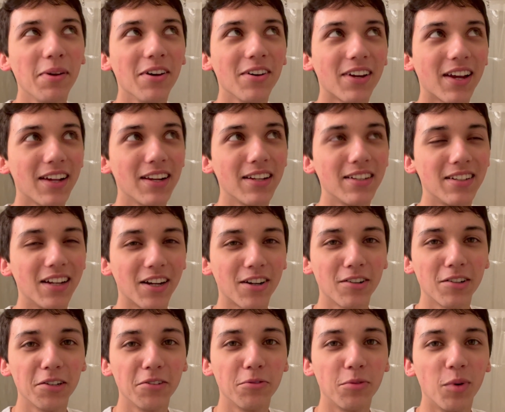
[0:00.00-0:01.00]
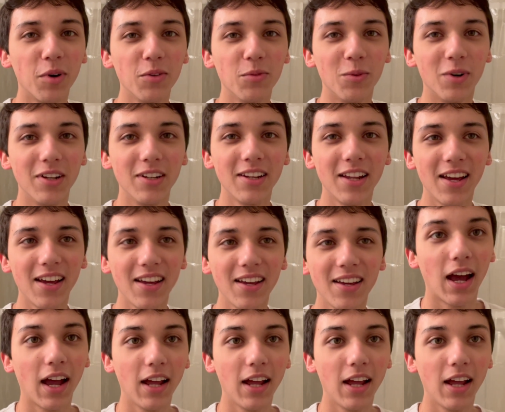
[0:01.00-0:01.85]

I'll get a decorative one day.